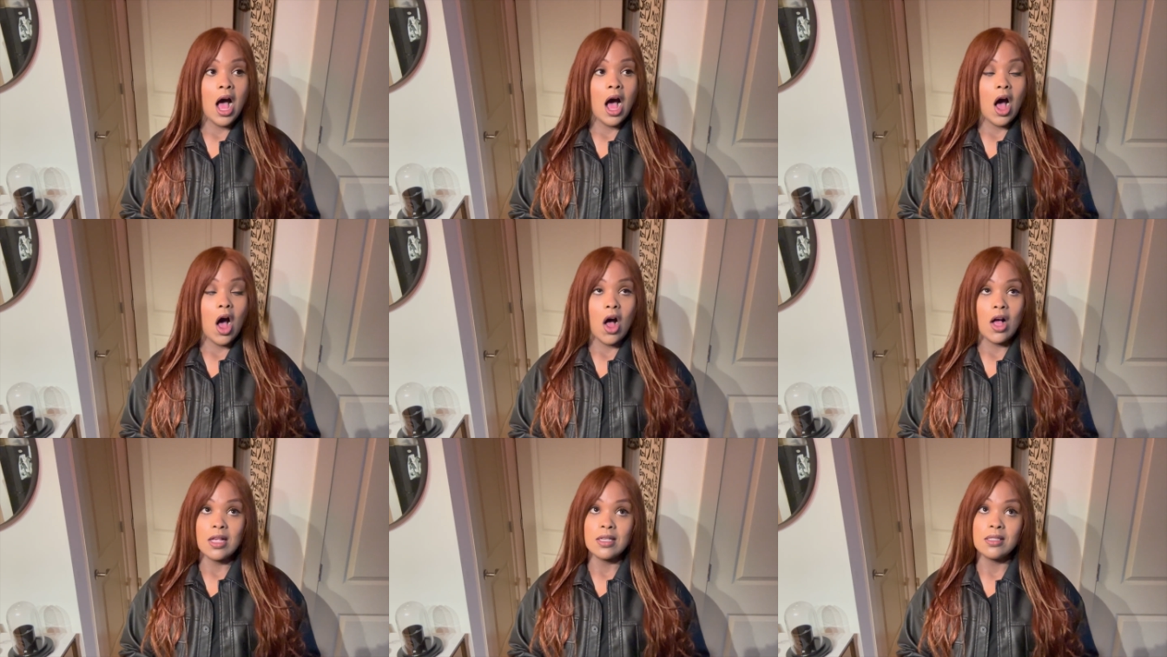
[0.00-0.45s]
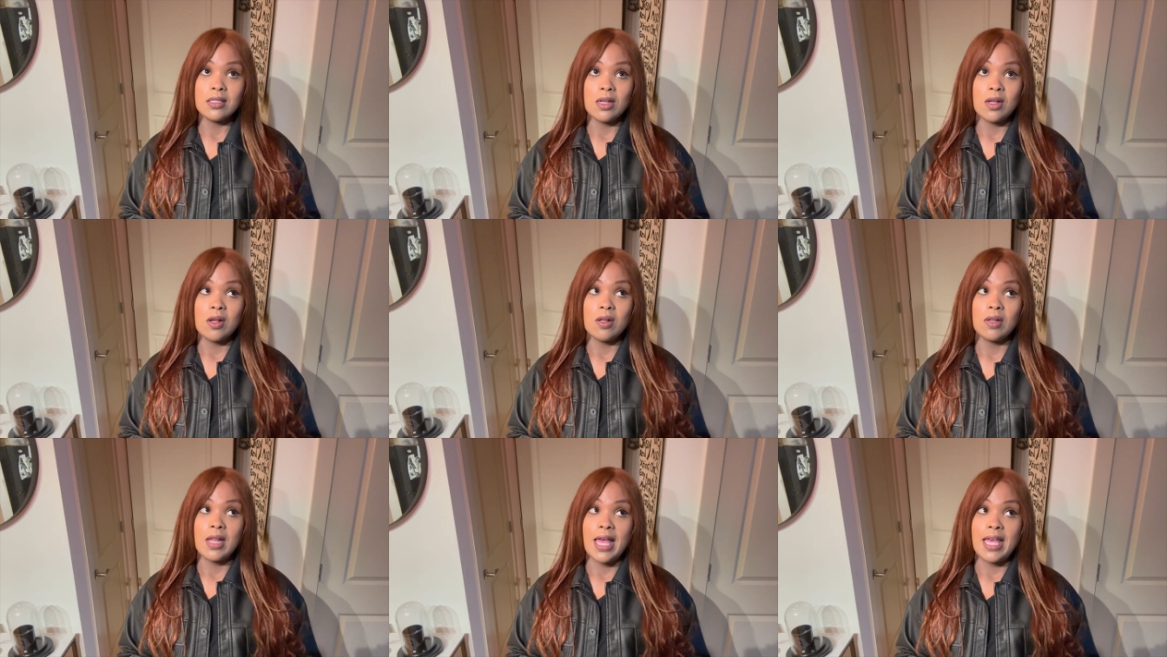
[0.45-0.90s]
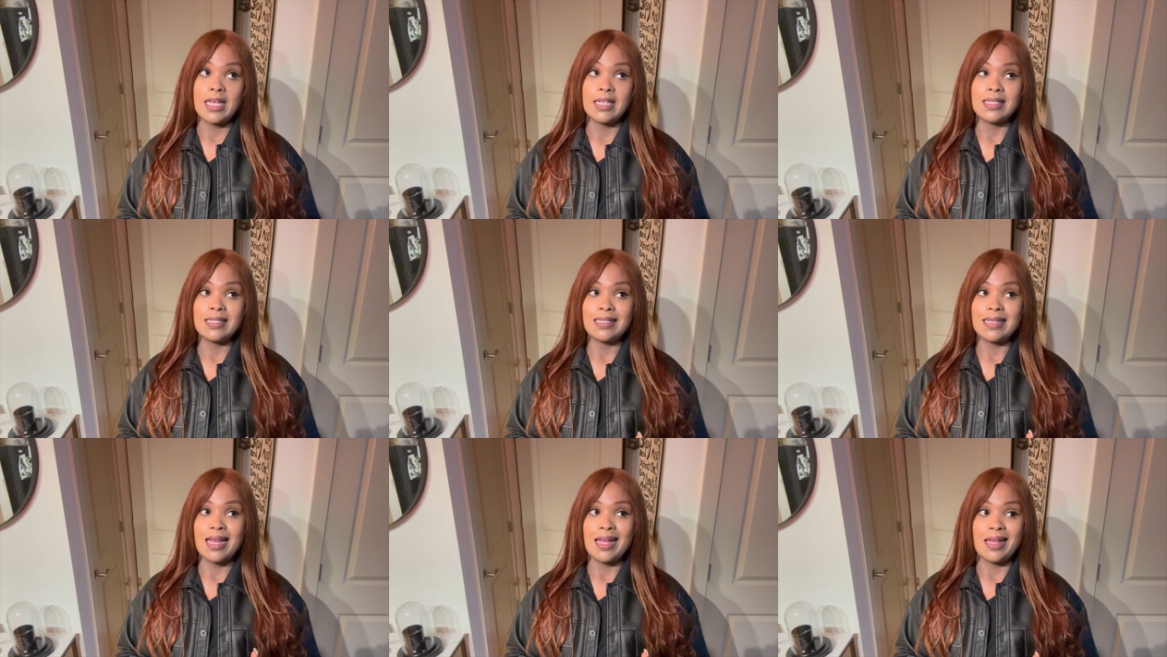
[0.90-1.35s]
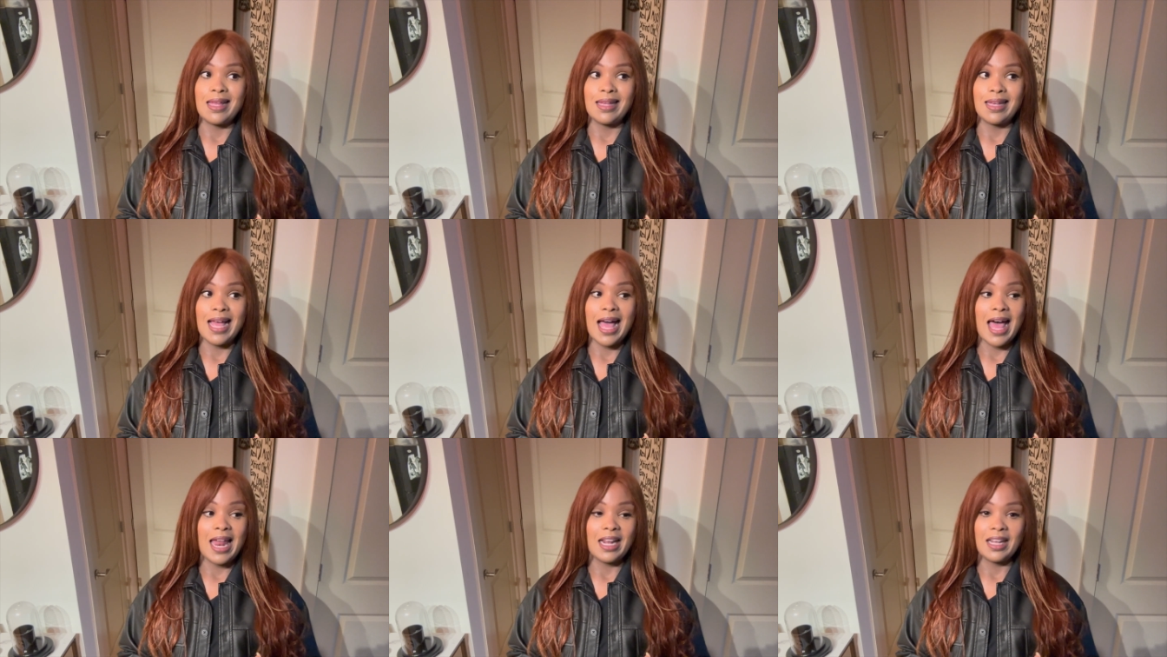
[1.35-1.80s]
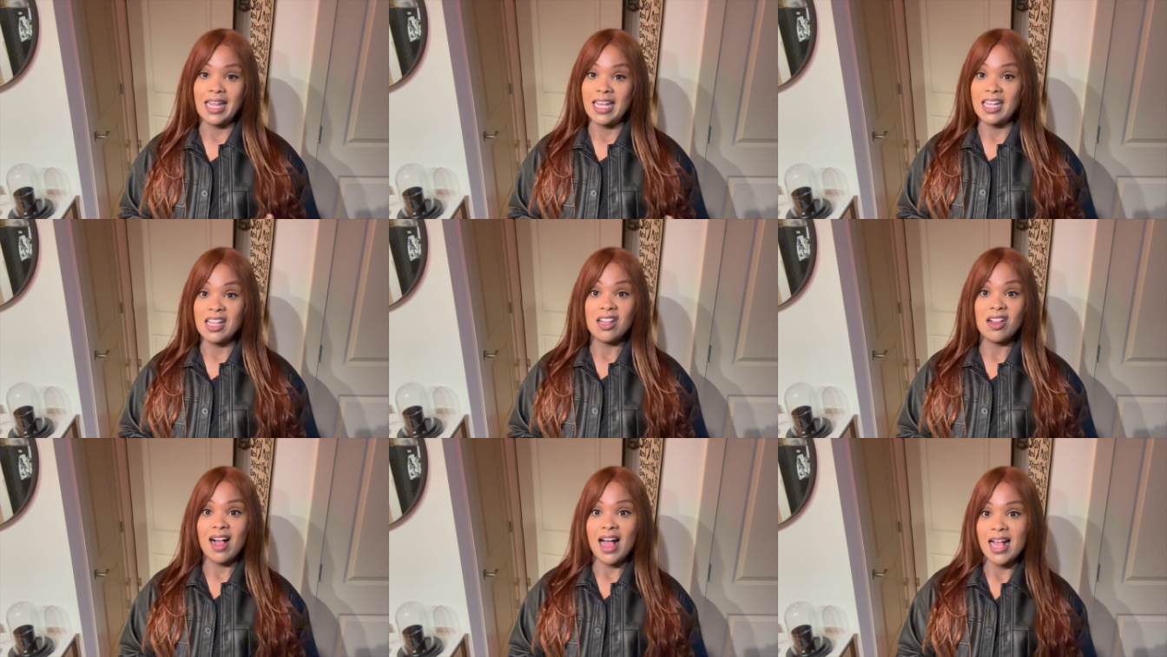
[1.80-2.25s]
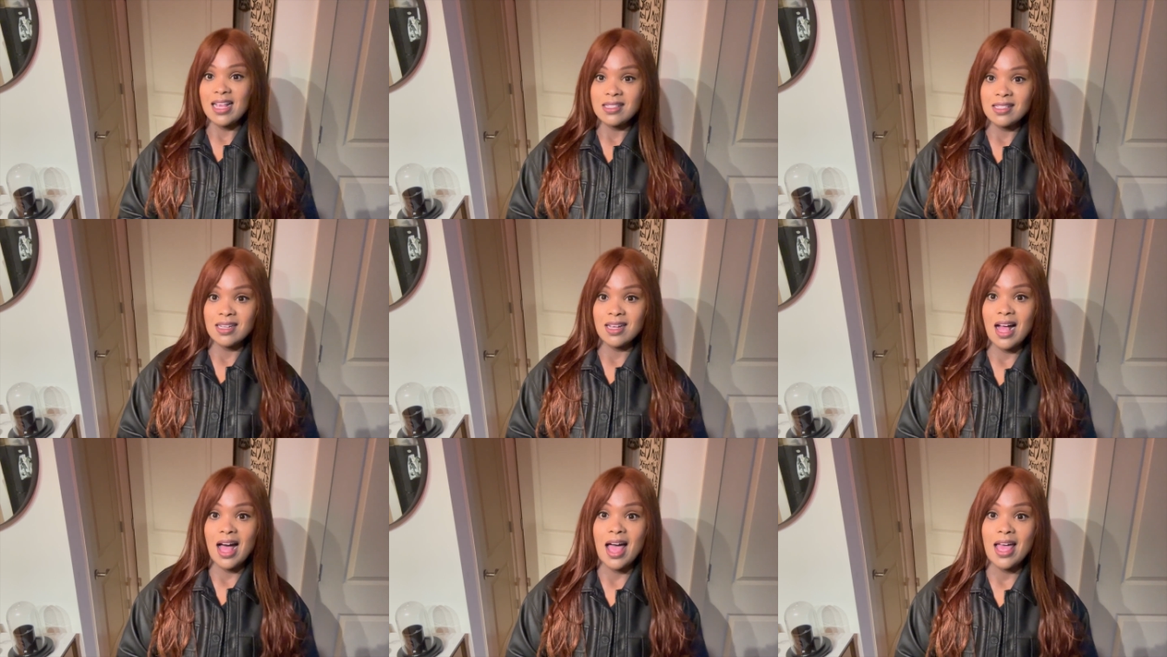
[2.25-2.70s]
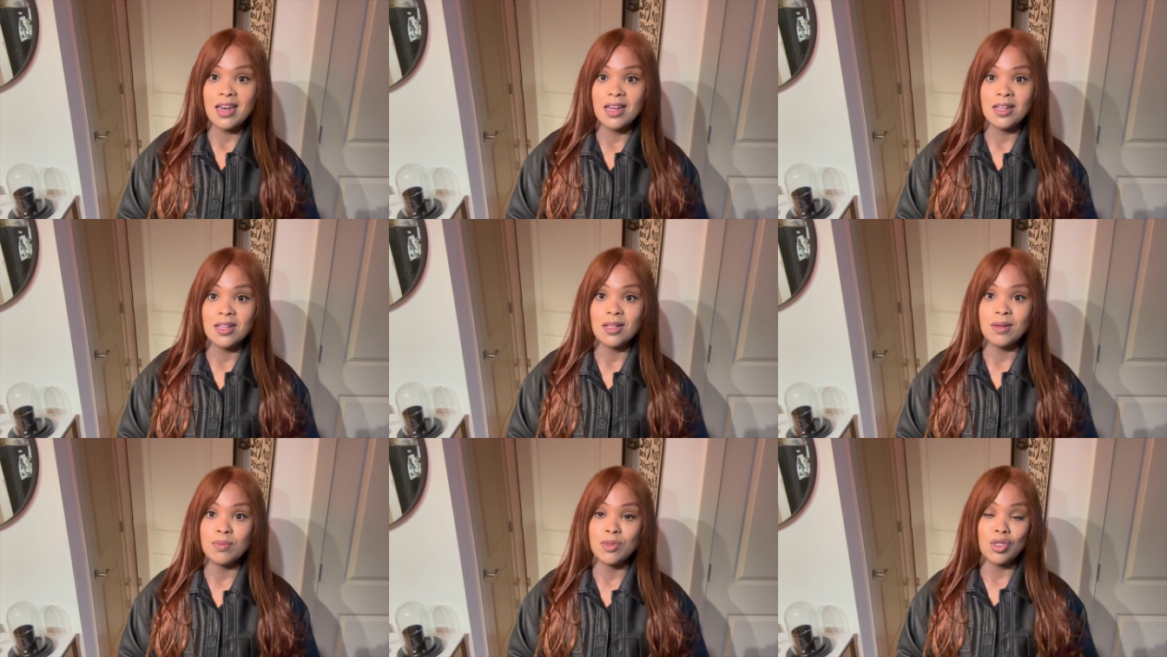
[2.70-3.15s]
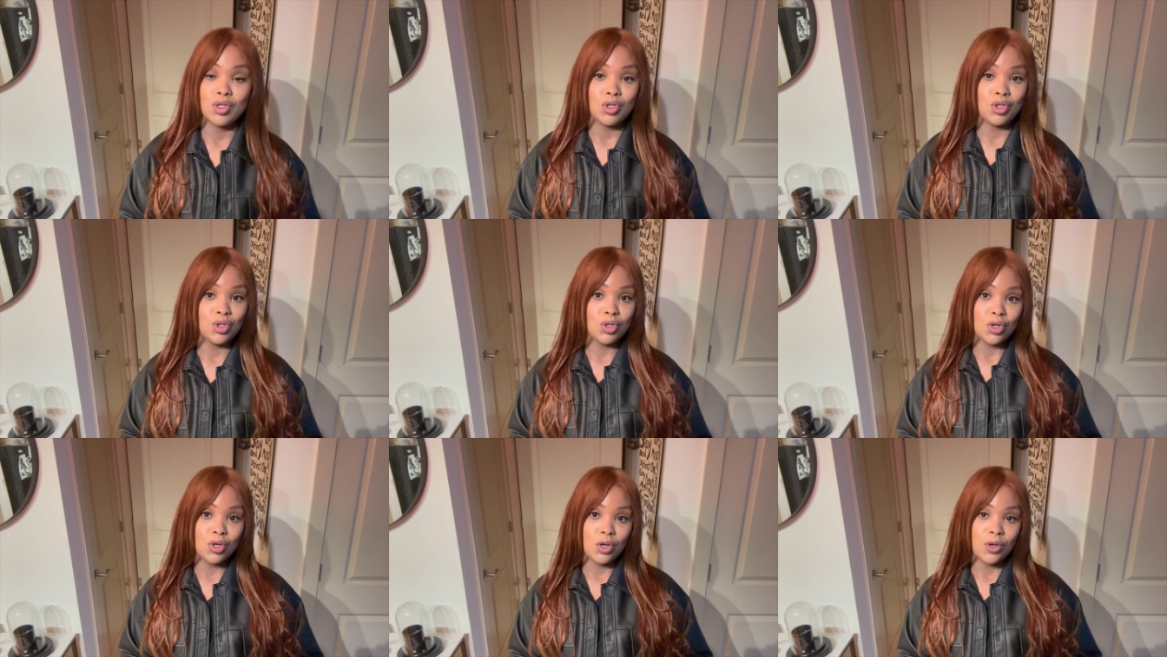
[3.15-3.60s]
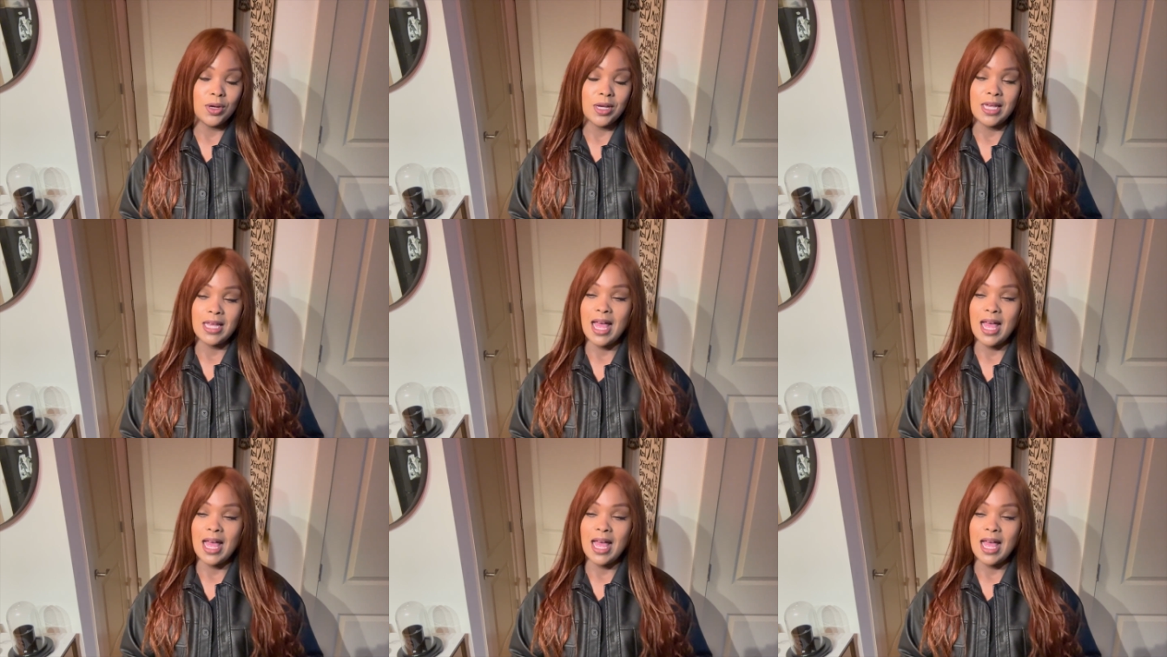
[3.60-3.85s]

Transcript: Also like uh, kind of like classic items, jewelry.